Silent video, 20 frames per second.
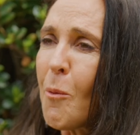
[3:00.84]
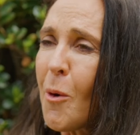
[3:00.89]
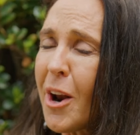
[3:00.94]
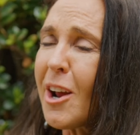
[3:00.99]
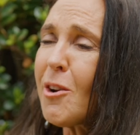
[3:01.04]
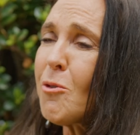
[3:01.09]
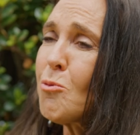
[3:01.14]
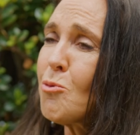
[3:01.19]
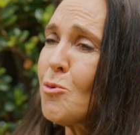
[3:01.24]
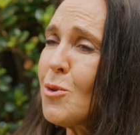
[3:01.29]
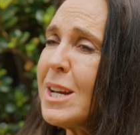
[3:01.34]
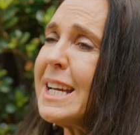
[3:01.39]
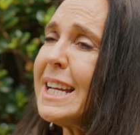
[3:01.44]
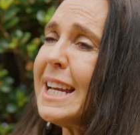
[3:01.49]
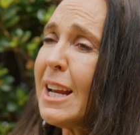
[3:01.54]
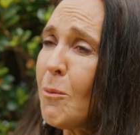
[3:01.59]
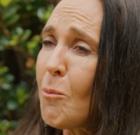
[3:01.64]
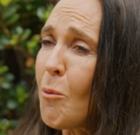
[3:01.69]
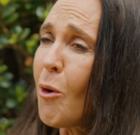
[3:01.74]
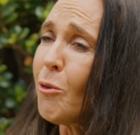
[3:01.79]
What I
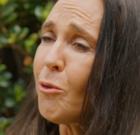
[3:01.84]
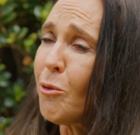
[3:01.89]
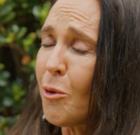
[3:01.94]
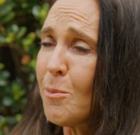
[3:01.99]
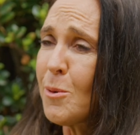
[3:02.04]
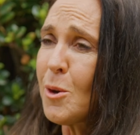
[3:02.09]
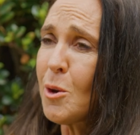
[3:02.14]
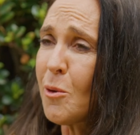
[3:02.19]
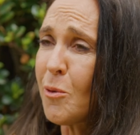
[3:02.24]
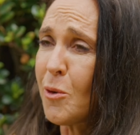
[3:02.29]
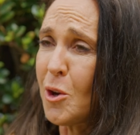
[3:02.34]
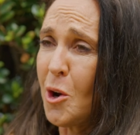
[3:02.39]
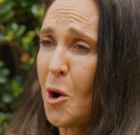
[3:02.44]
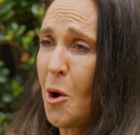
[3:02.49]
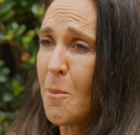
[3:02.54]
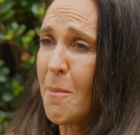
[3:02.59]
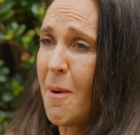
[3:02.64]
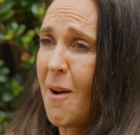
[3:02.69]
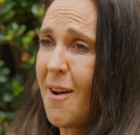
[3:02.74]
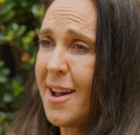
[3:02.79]
really want from you, if you
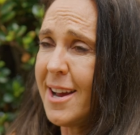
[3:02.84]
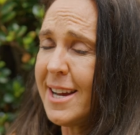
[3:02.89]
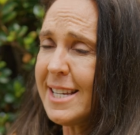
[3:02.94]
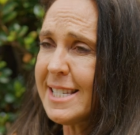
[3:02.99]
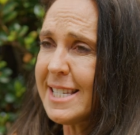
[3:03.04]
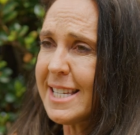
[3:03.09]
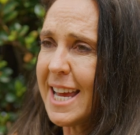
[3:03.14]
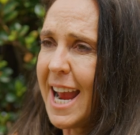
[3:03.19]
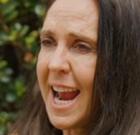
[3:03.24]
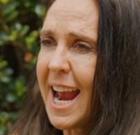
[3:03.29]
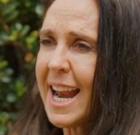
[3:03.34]
don't mind,